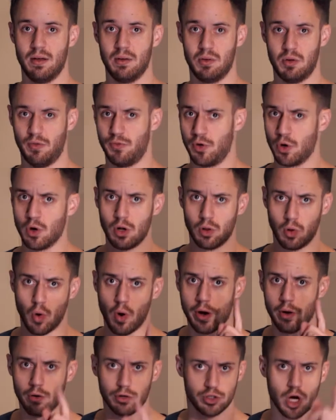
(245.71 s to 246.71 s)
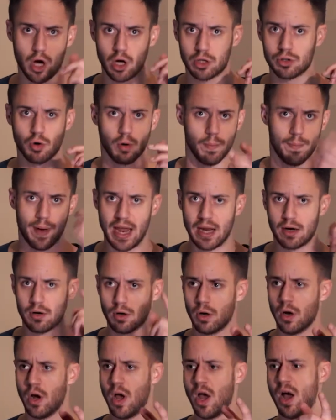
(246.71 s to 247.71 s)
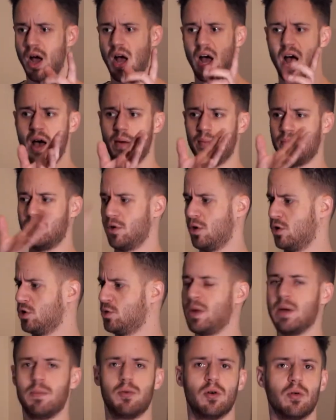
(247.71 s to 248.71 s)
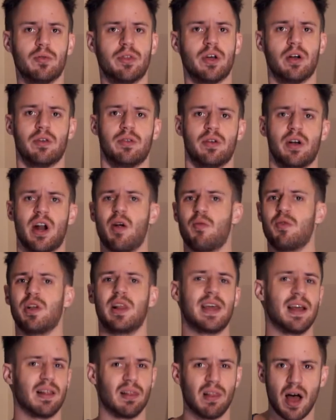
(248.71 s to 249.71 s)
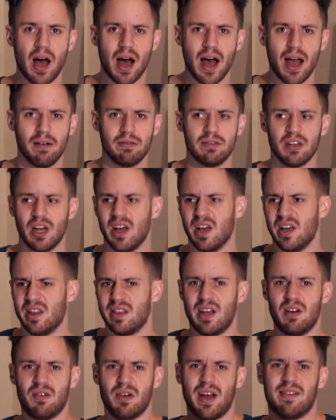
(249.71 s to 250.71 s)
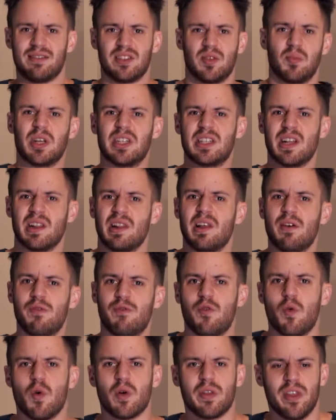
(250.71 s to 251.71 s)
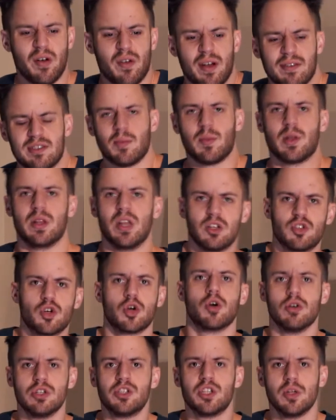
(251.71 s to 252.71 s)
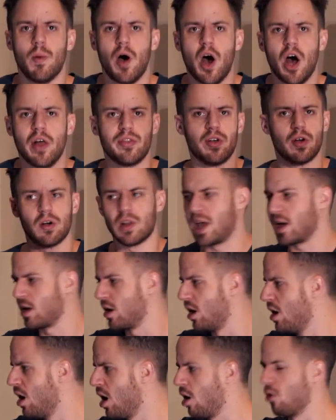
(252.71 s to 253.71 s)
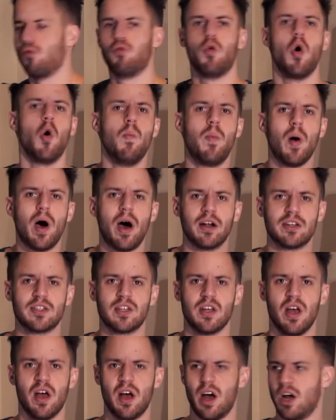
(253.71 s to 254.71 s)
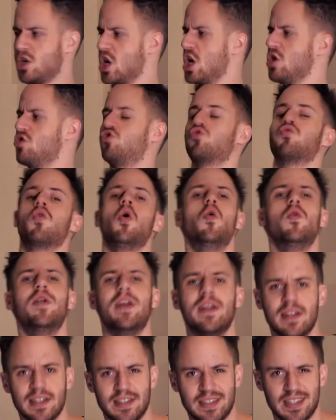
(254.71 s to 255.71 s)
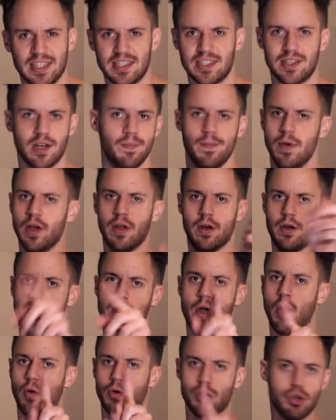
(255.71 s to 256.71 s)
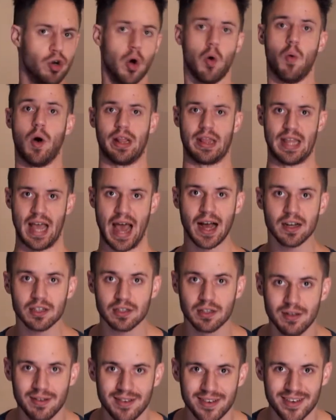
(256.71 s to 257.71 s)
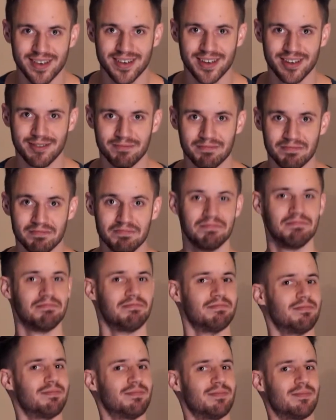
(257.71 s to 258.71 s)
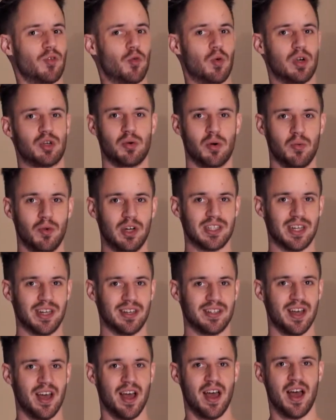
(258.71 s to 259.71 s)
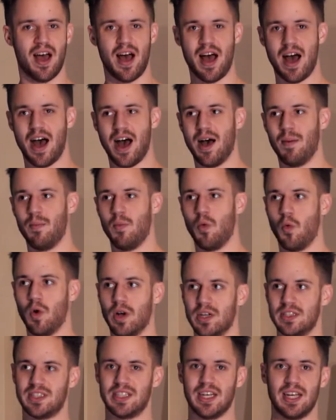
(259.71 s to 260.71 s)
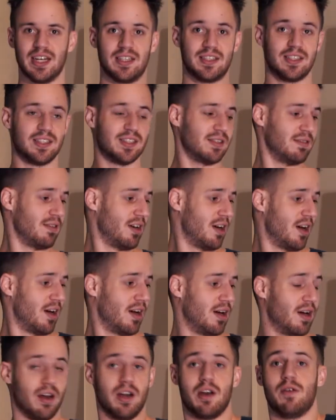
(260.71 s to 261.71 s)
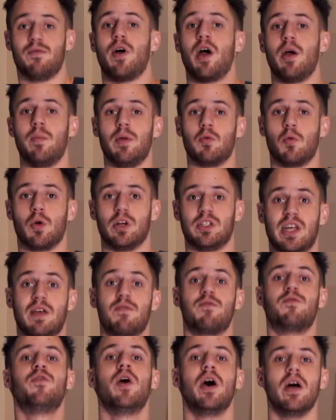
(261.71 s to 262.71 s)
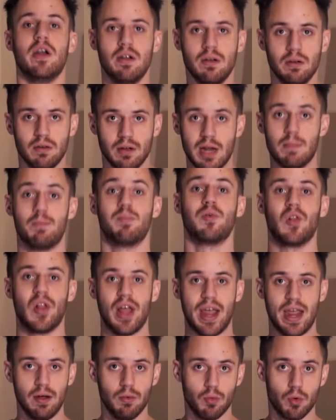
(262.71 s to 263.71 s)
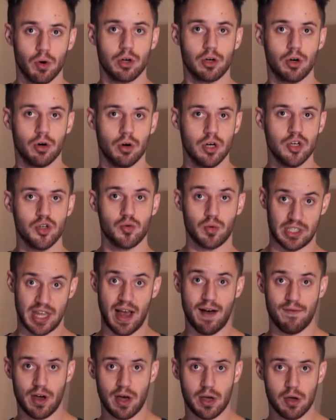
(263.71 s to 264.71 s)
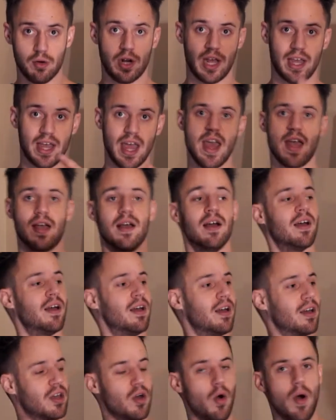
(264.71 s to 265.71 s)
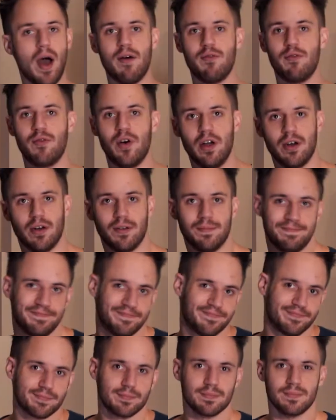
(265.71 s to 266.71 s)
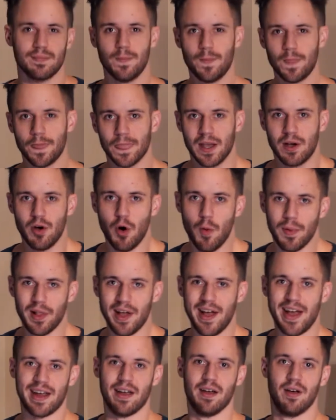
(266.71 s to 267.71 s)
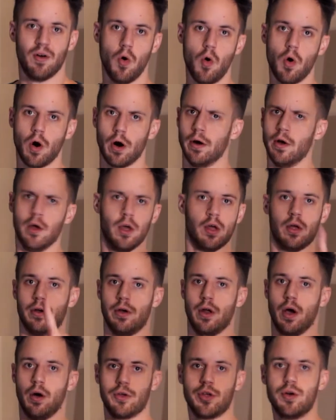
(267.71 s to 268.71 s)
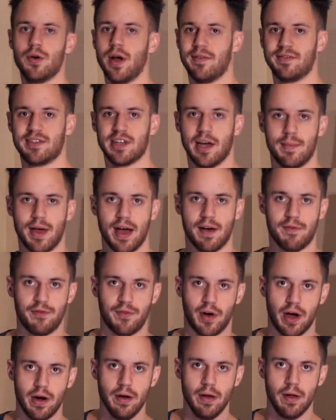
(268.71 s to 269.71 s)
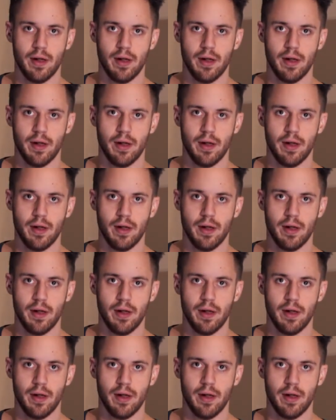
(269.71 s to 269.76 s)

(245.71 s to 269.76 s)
If you're a lawyer, or doctor, or banker, those people, they're not really alive. They don't have something to live for. They don't have something that turns them on. They're like a robot, a drone in the system. No, you don't want that. Which one was it? Was it an environment where, say, fun and play were encouraged? Was that valued? Like, hey, go have fun. Go play. Or, no, you don't have time to have fun.